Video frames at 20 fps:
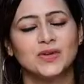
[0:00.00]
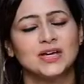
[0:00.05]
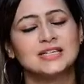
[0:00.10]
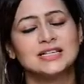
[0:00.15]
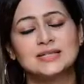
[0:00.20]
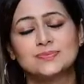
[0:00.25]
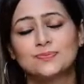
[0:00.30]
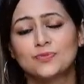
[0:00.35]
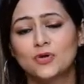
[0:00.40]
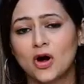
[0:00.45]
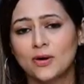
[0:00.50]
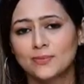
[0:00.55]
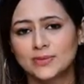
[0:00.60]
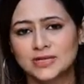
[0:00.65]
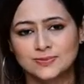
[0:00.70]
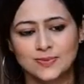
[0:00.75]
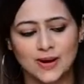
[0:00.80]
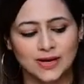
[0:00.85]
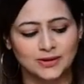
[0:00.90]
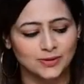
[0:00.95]
It is
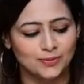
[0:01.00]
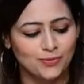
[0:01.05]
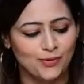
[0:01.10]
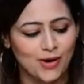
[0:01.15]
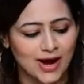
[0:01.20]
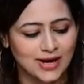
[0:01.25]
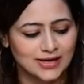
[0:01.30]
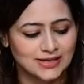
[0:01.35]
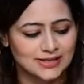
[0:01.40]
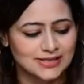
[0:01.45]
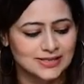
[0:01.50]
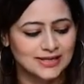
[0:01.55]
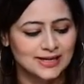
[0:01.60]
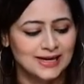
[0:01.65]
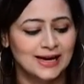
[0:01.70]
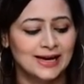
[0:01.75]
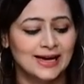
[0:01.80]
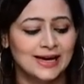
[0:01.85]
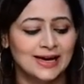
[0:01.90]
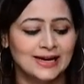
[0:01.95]
promised by the brand.
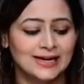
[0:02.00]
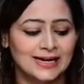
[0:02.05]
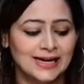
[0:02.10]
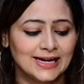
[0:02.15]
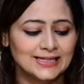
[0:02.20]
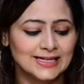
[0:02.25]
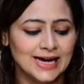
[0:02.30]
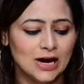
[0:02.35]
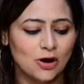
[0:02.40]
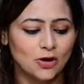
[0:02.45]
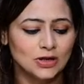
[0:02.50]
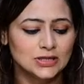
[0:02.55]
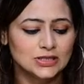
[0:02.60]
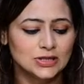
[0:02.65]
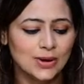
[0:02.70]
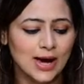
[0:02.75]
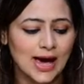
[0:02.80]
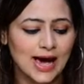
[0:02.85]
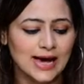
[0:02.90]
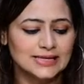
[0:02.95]
It
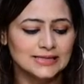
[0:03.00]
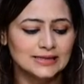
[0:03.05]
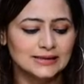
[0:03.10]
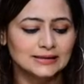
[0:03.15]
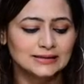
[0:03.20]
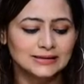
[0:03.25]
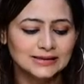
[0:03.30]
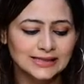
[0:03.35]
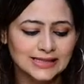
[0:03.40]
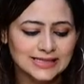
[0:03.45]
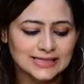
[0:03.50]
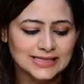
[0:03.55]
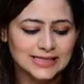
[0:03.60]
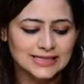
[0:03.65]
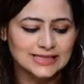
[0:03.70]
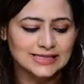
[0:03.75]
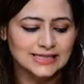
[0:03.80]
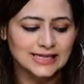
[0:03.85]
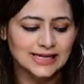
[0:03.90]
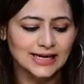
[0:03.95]
also has a
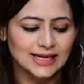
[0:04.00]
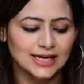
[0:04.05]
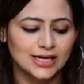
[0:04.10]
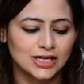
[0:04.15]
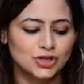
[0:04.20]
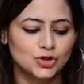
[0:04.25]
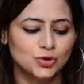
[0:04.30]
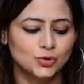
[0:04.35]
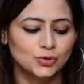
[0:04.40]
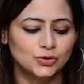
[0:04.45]
360 into